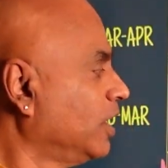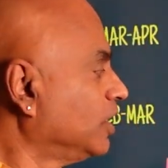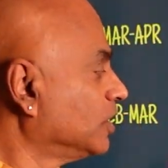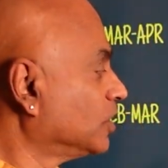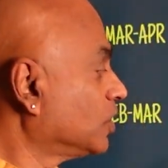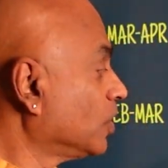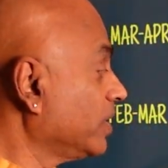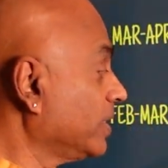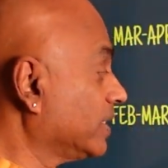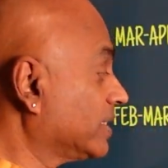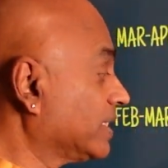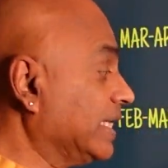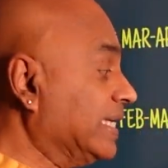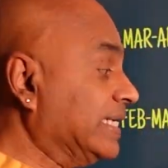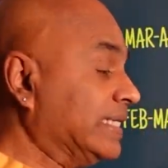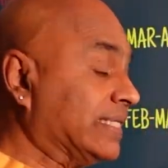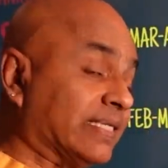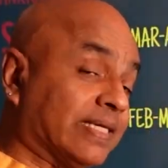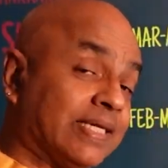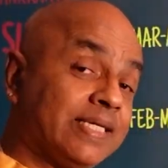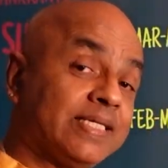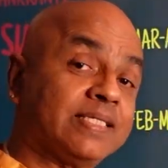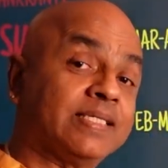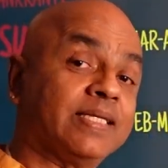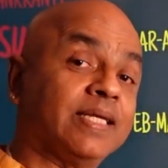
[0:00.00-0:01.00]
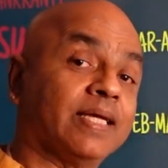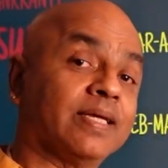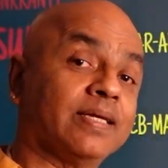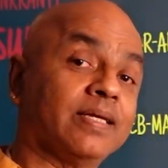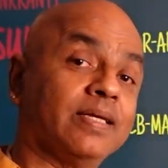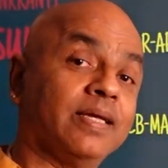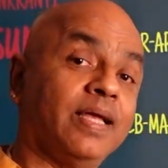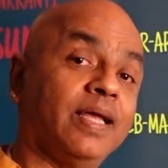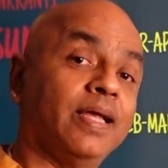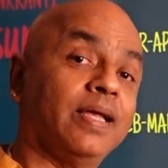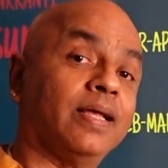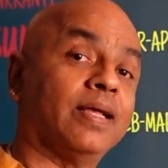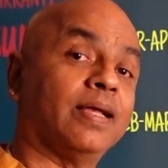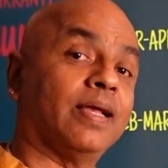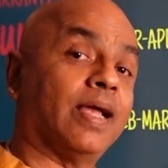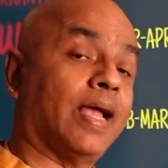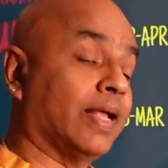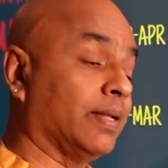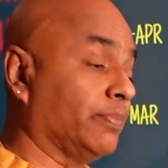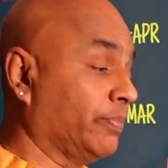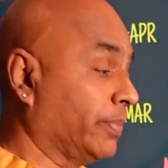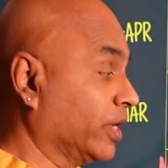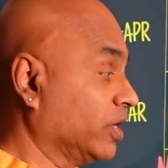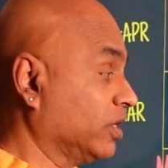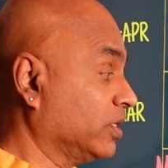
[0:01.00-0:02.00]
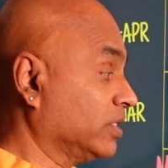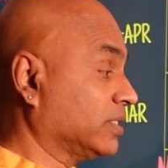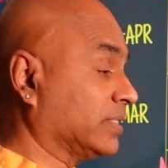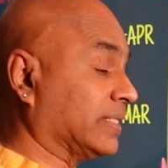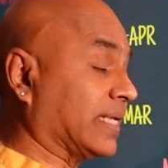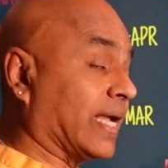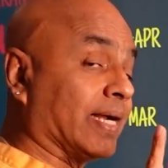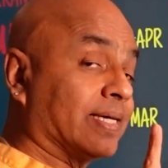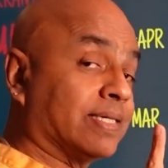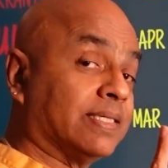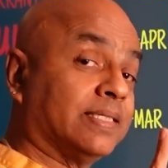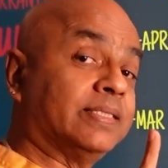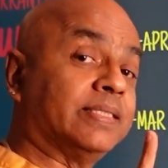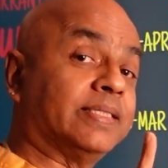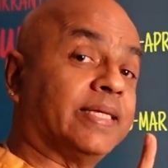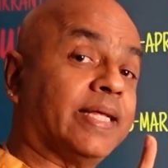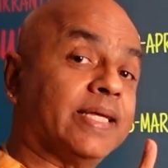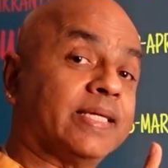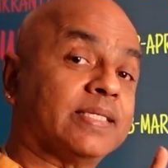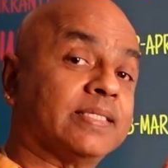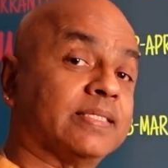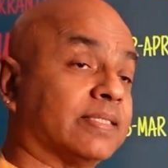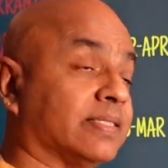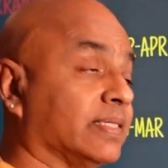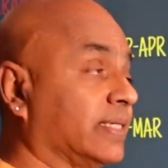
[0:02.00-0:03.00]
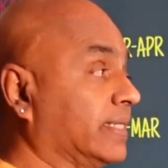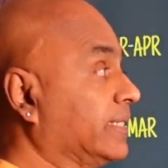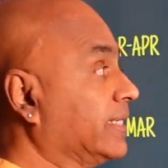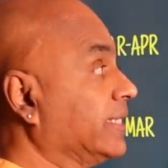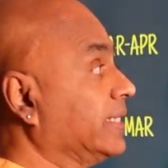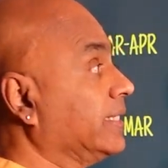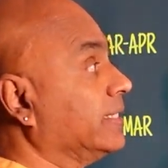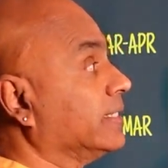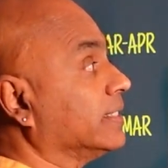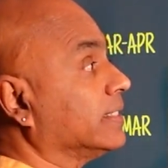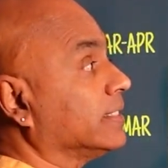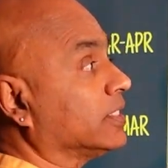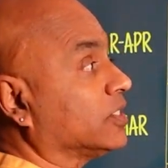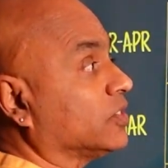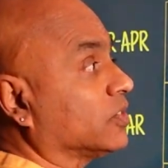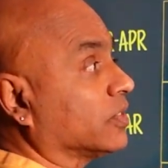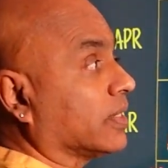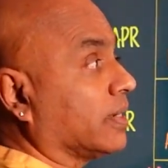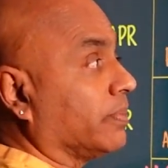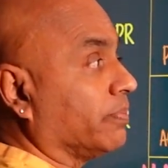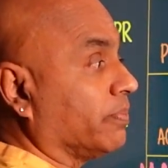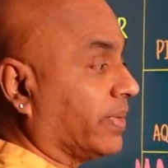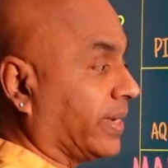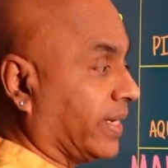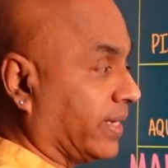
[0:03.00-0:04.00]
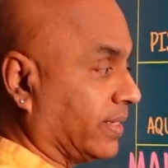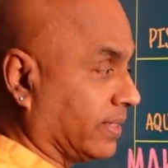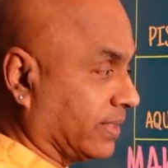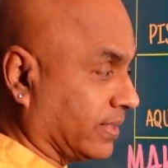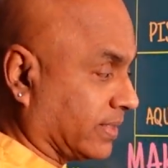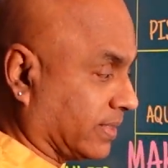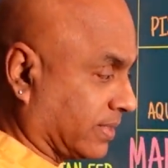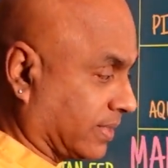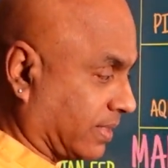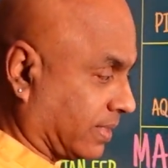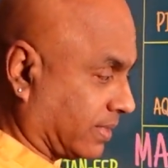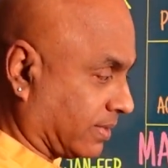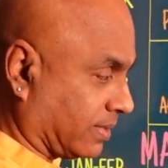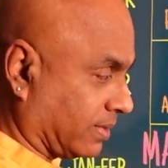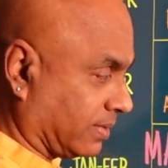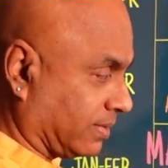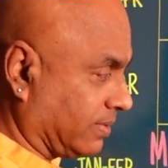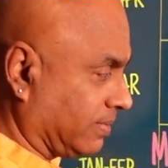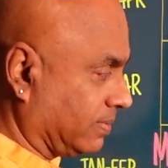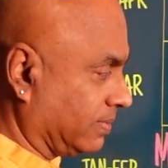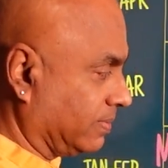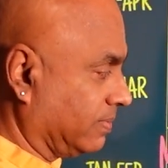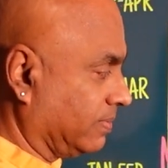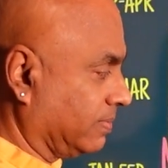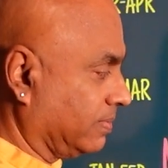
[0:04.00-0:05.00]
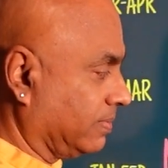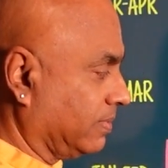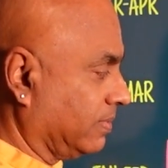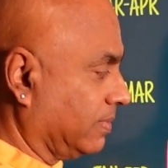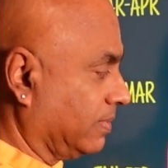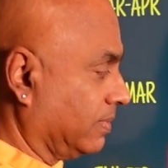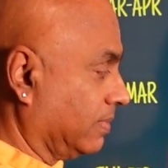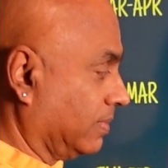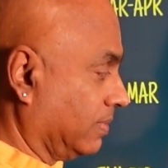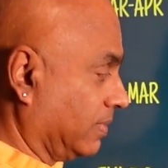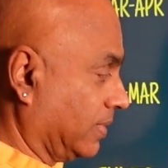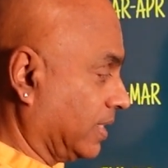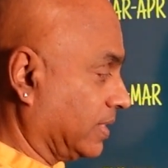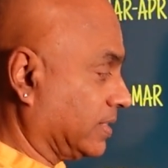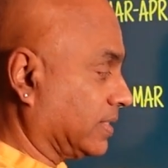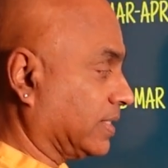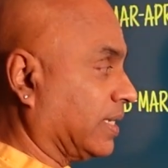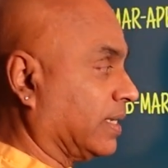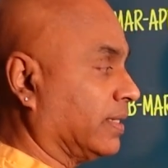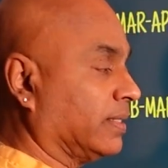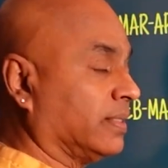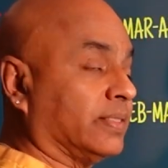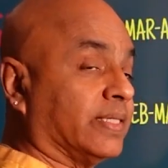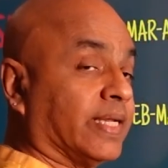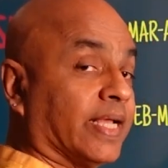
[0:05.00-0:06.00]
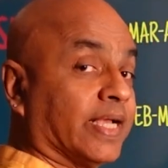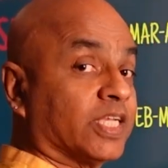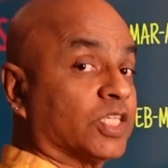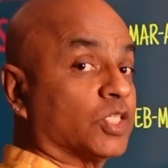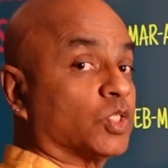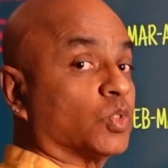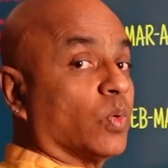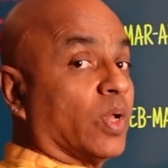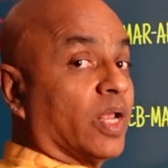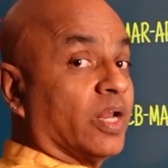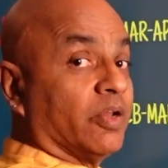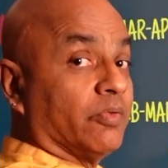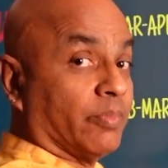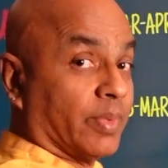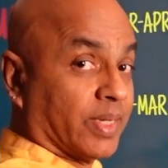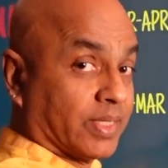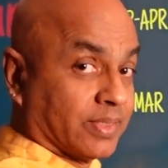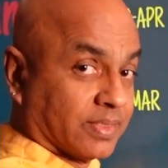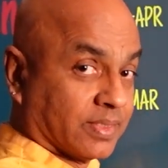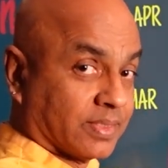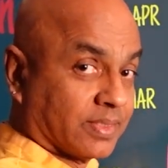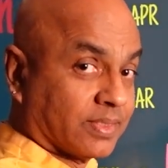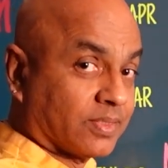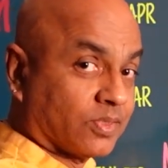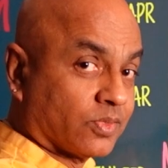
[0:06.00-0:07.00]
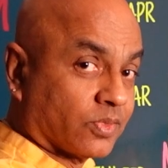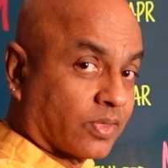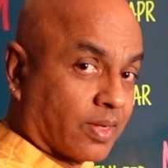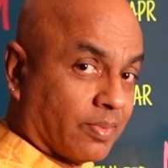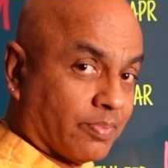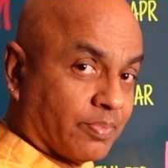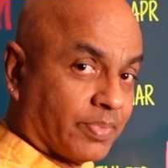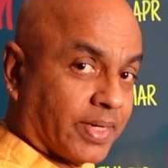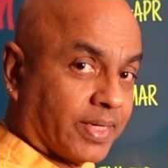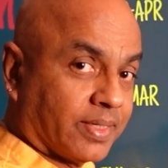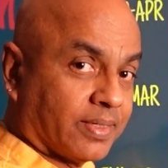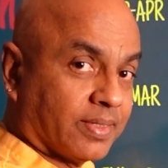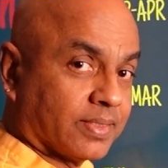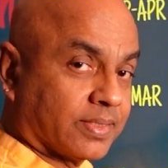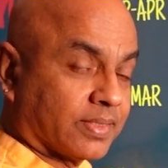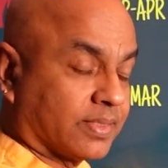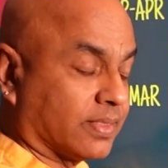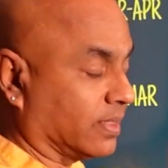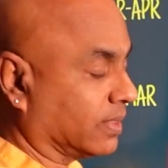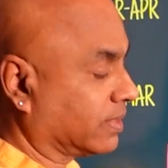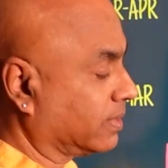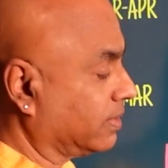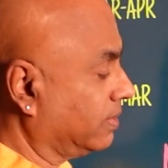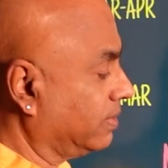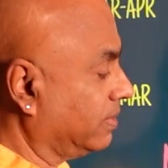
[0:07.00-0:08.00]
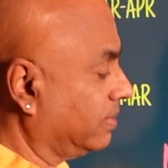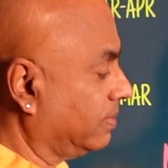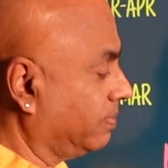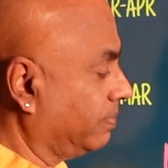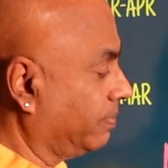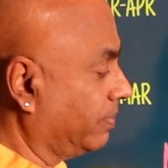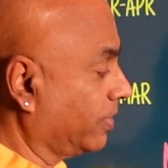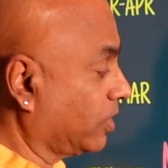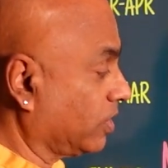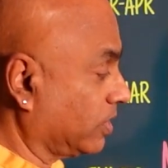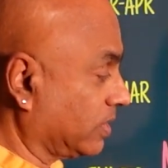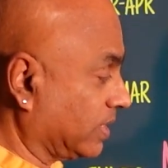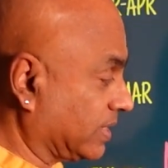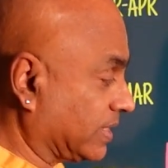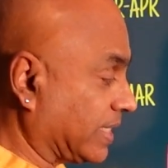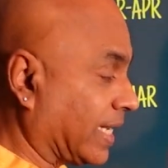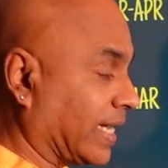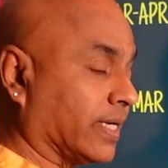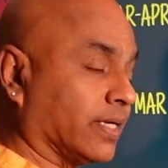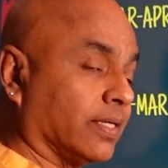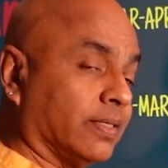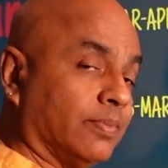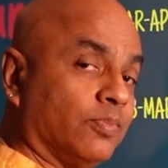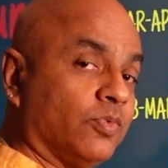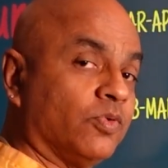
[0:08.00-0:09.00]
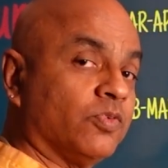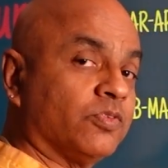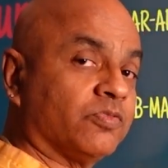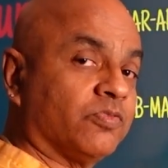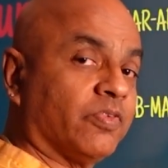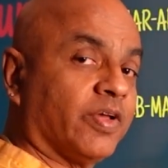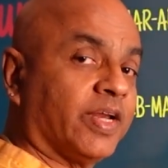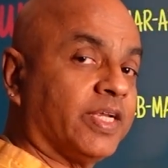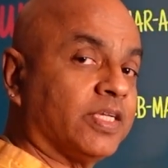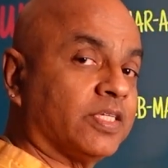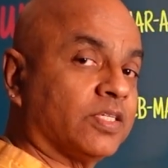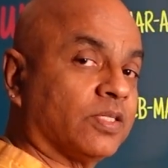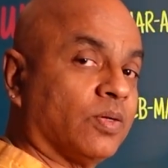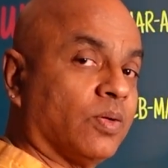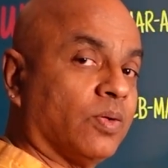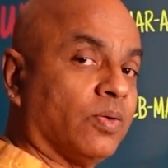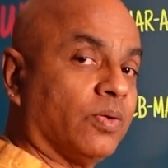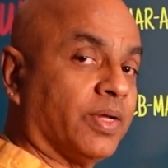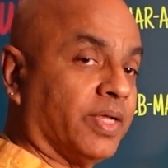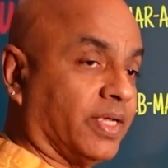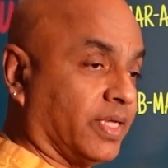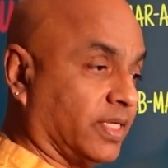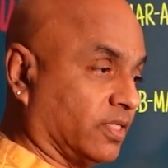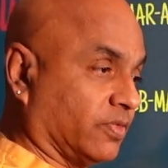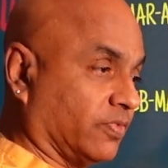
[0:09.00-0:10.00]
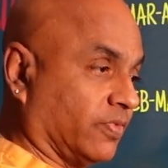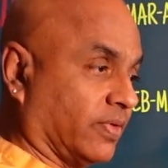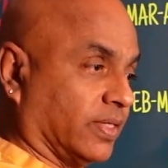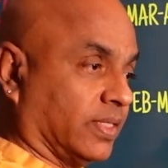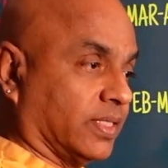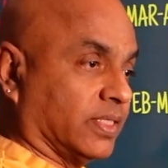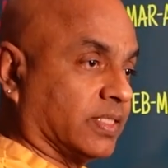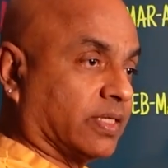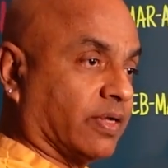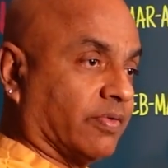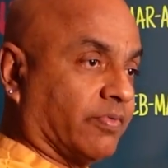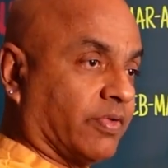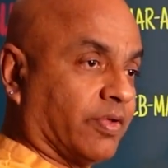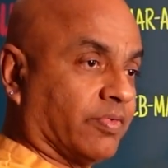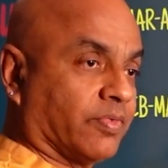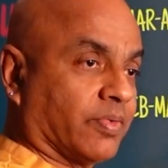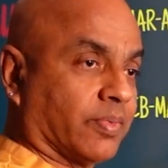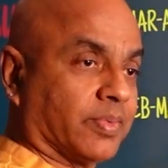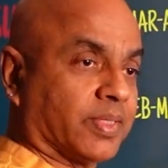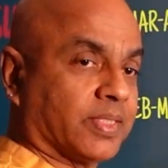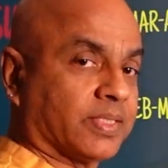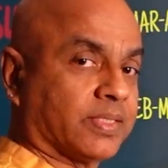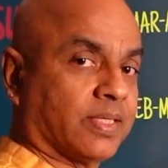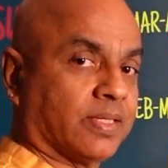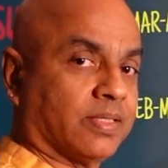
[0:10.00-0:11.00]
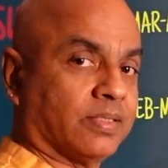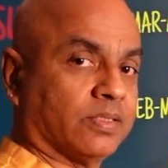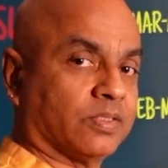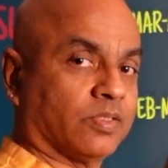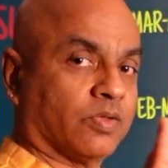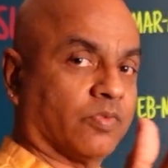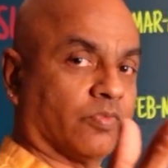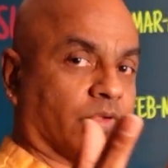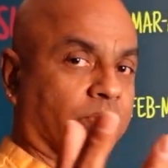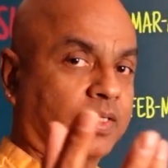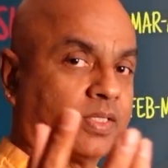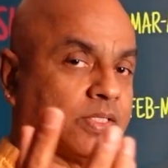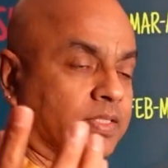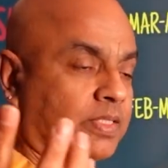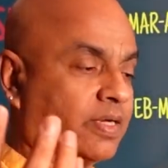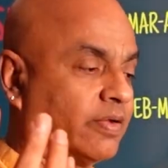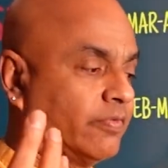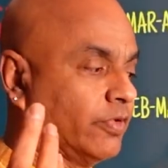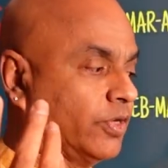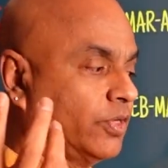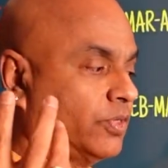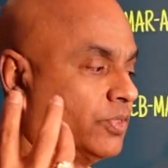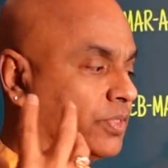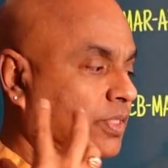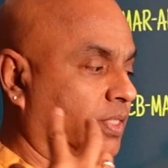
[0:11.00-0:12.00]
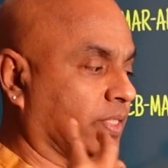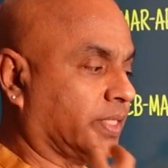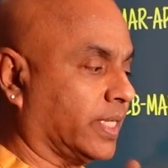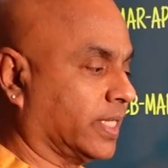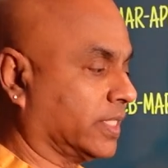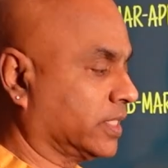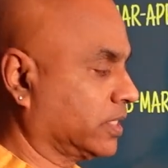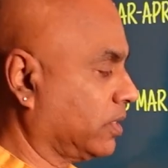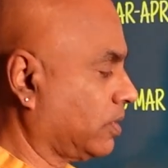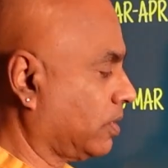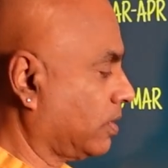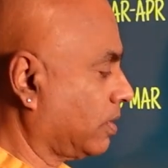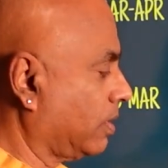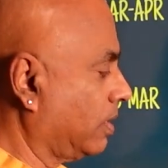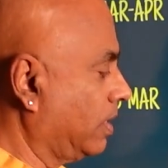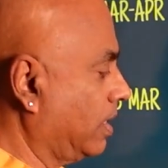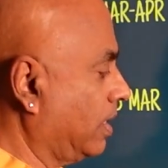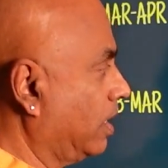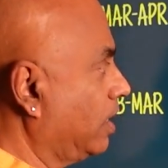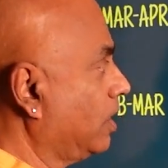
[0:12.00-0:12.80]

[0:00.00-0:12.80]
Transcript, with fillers: So it's interesting, and because Saturn takes thirty years to complete this circle, the sun takes twelve months to complete this circle, because the Saturn moves very slowly. He is furthest away from the sun. So for his revolution takes long.